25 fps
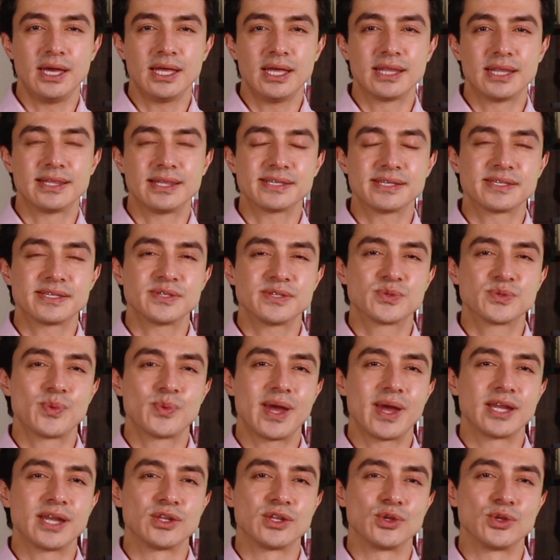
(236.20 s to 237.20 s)
This is
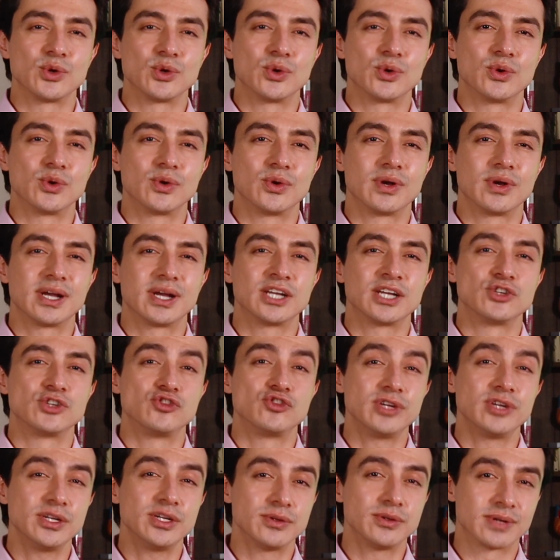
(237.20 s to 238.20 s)
when your
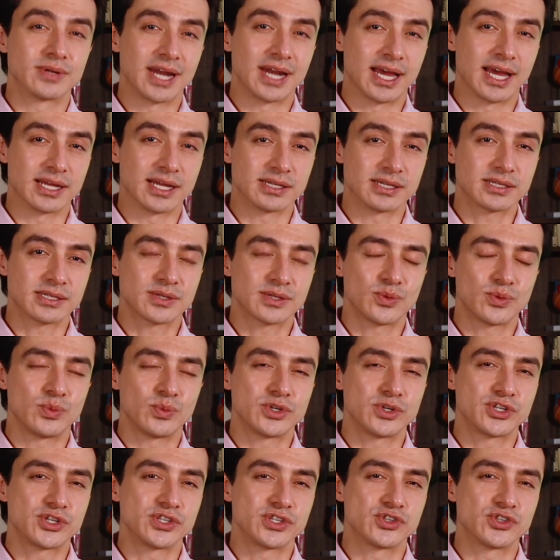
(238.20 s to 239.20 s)
adrenal gland,
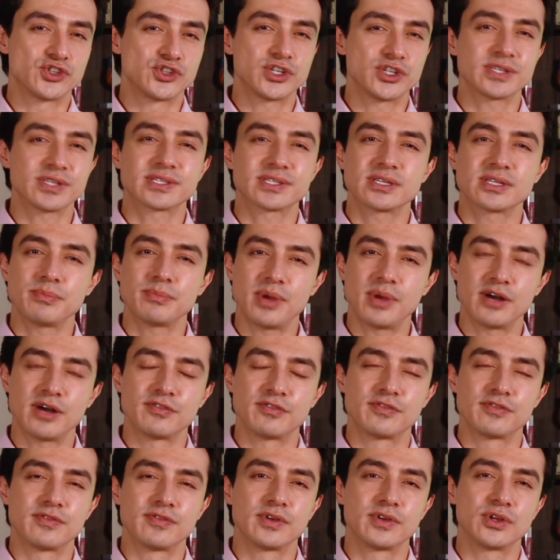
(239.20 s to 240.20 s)
which is just
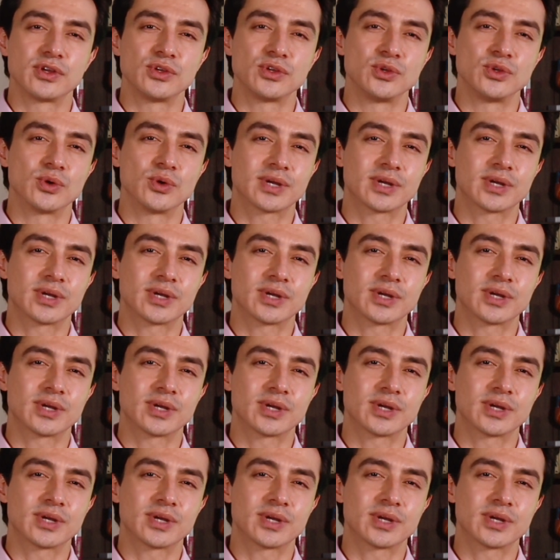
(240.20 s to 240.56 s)
above your